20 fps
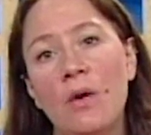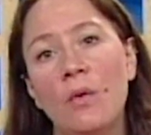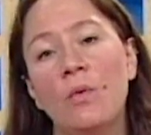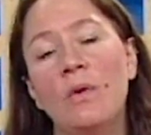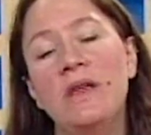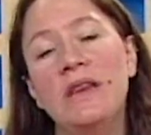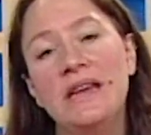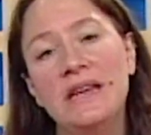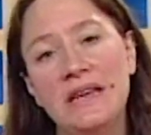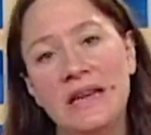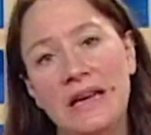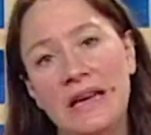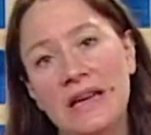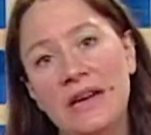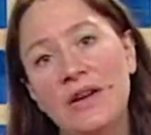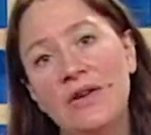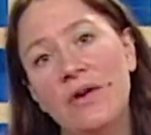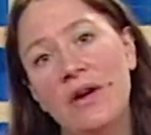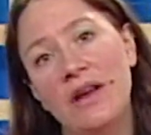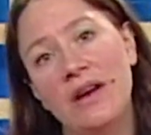We need to
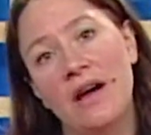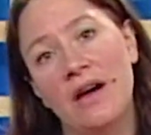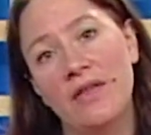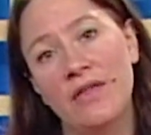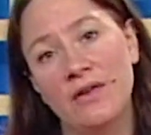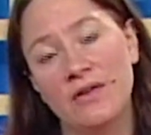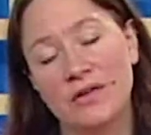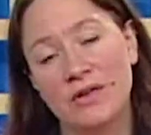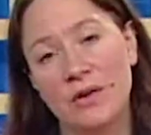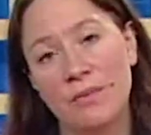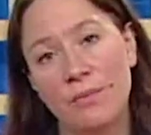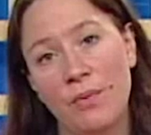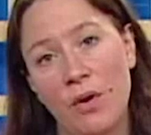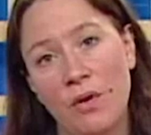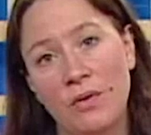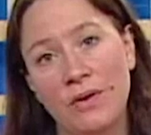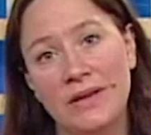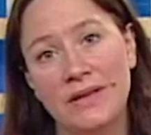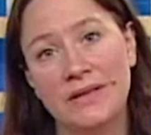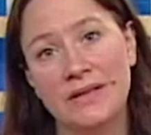integrate all those
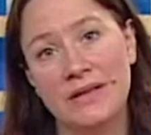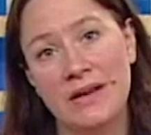components